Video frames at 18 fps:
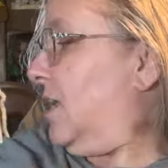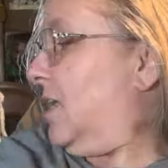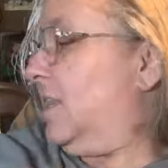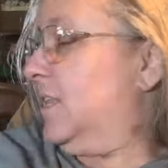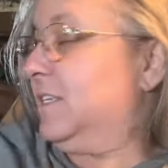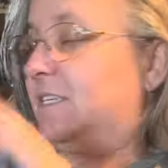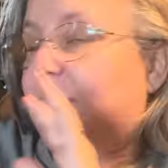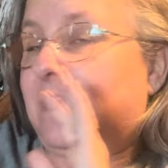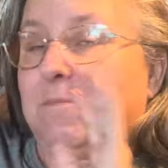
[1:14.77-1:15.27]

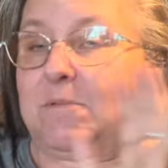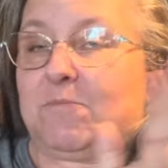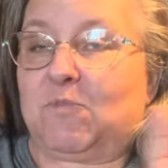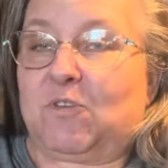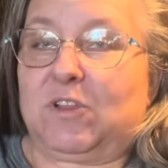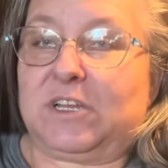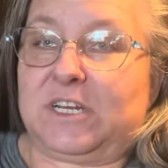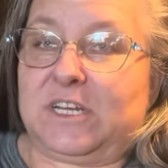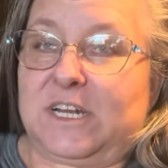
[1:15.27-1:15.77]
This time I'm
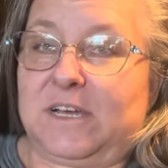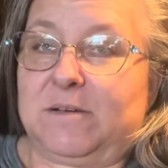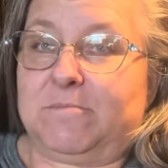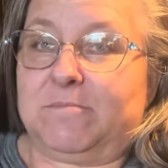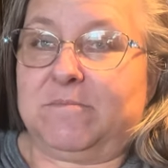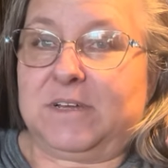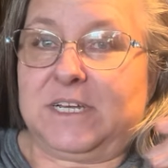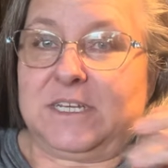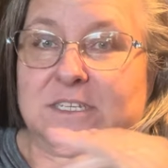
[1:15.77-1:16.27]
rolling it up.
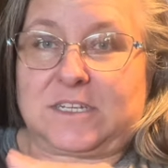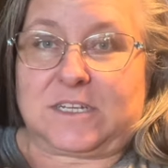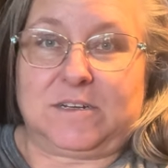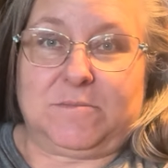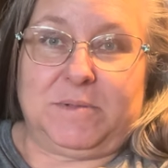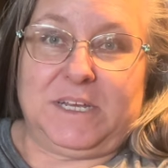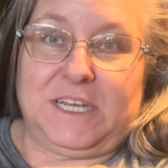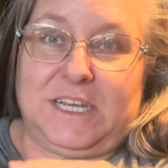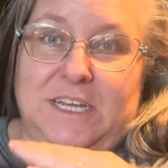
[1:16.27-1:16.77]
It's gonna
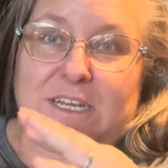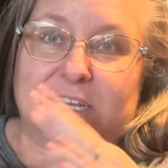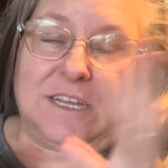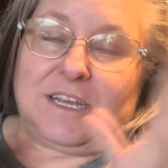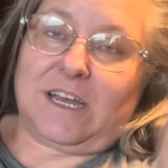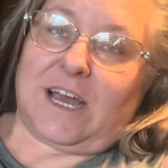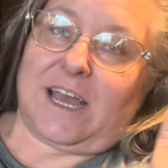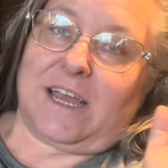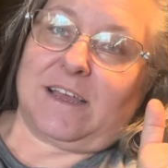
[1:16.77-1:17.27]
be,
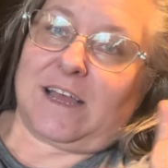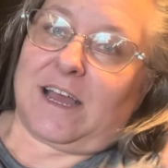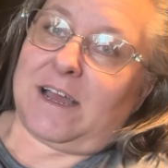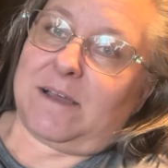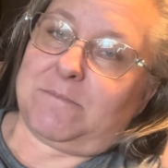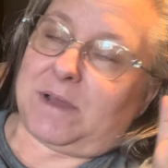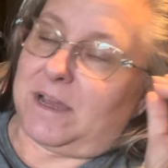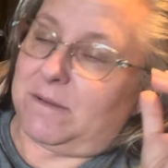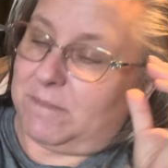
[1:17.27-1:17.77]

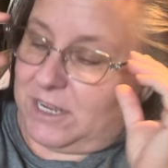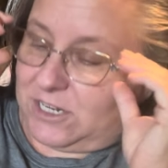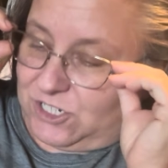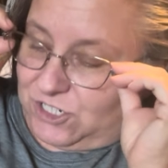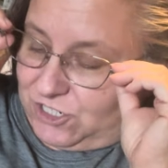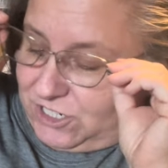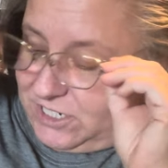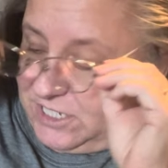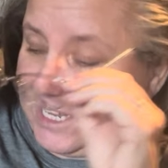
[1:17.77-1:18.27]
I'm not
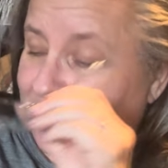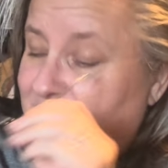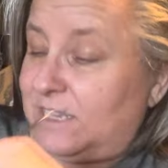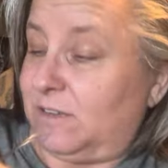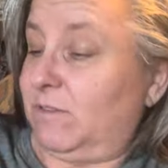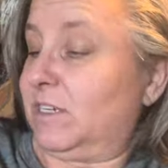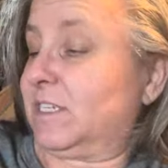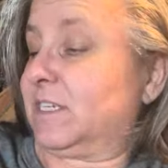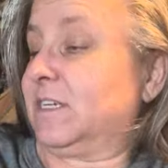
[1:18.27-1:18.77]
sure exactly
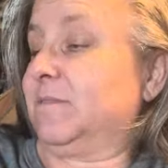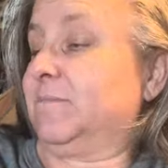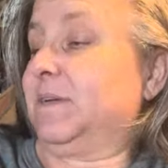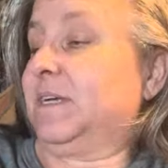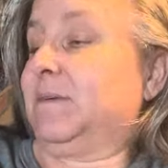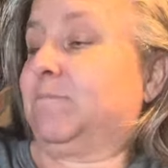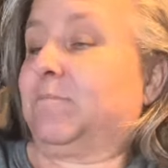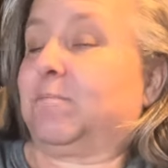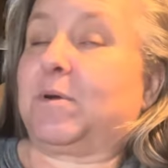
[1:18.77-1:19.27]
what it's gonna
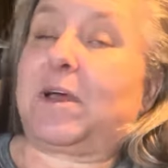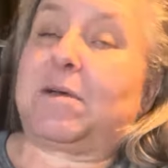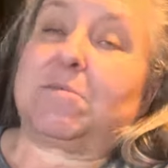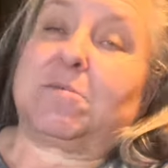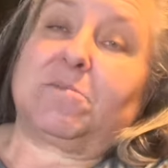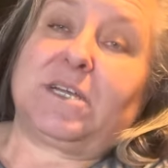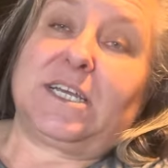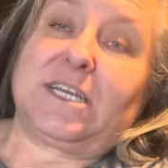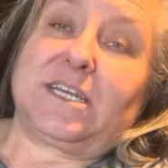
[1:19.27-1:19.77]
be.
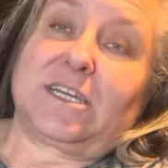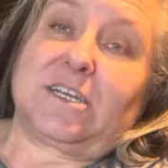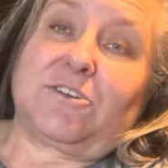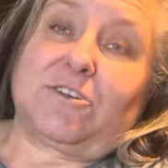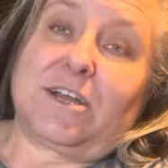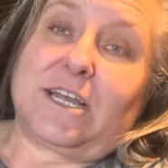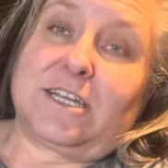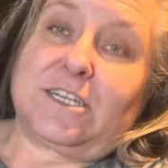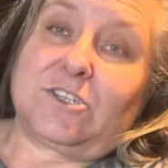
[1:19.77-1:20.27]
Probably a
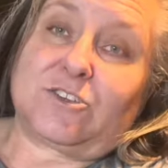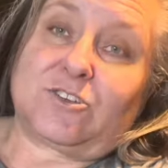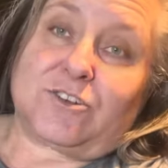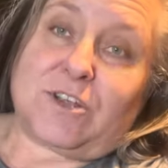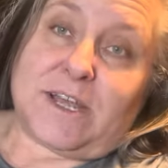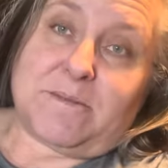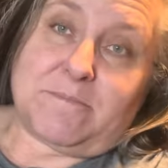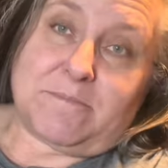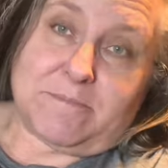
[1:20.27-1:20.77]
granny
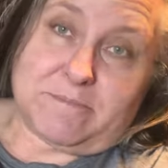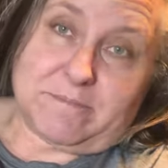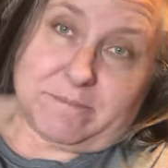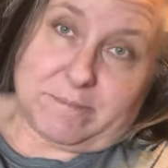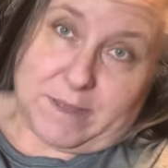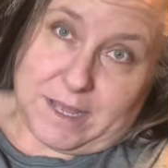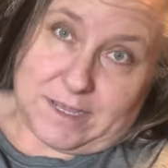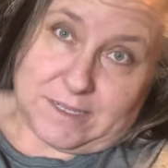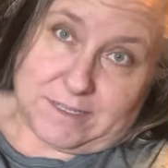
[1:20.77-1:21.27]
stripe,
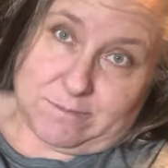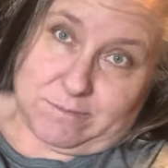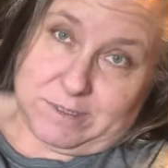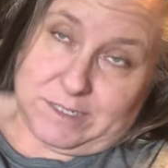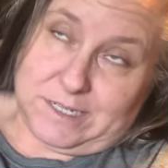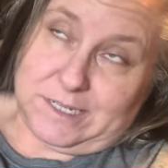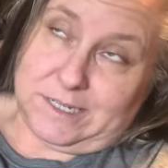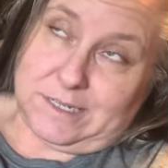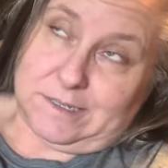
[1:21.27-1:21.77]

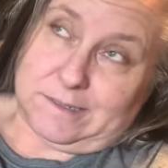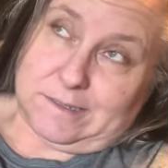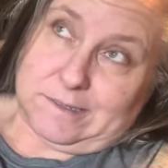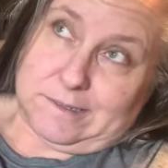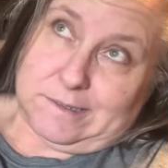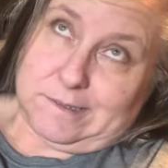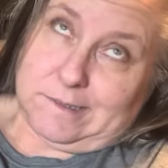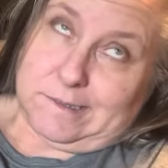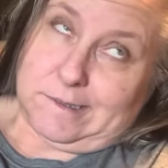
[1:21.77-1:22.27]
possibly.
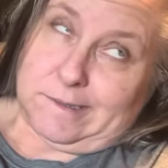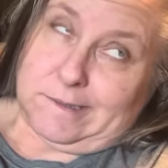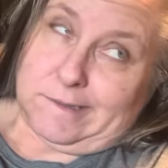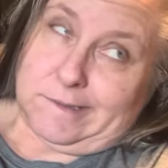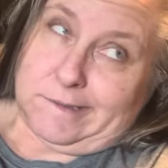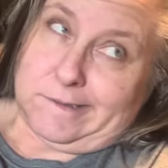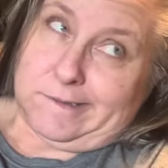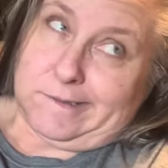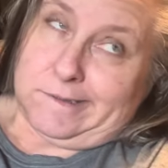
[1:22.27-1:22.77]

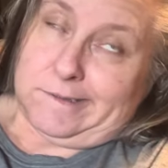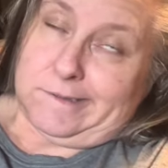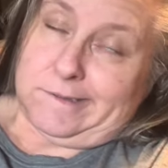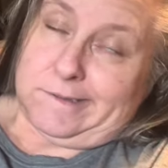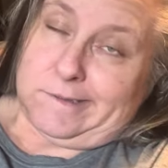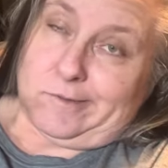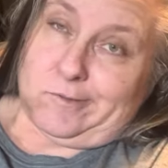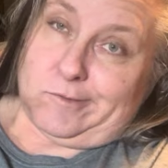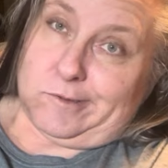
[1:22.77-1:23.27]

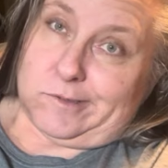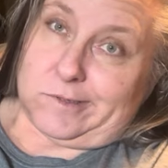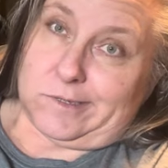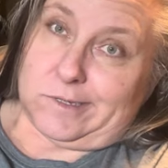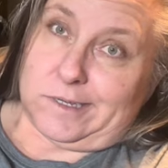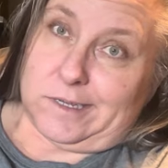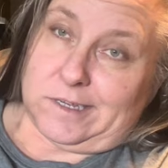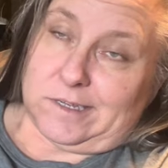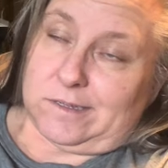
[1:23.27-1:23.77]
We'll
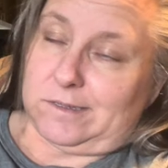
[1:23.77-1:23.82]
see.